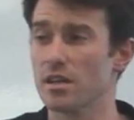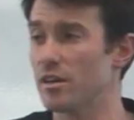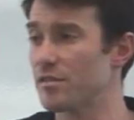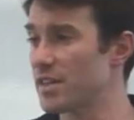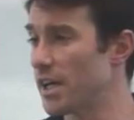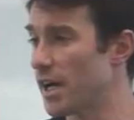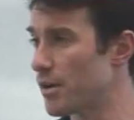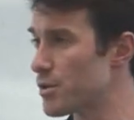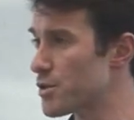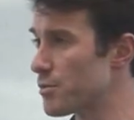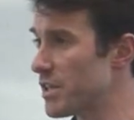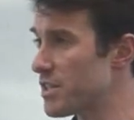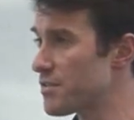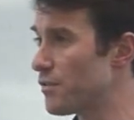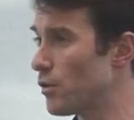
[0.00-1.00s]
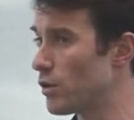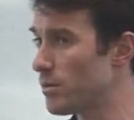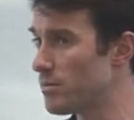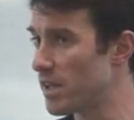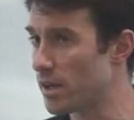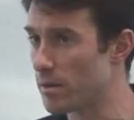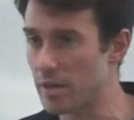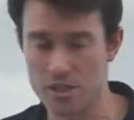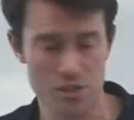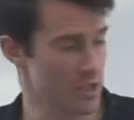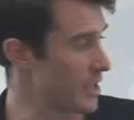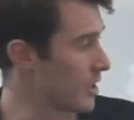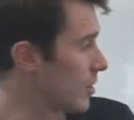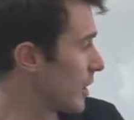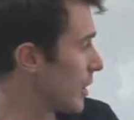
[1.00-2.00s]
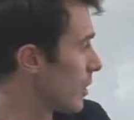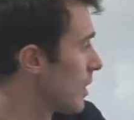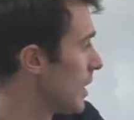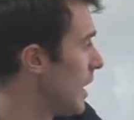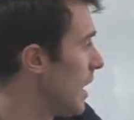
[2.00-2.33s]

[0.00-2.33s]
of the Irish REITs Forum that I mentioned earlier,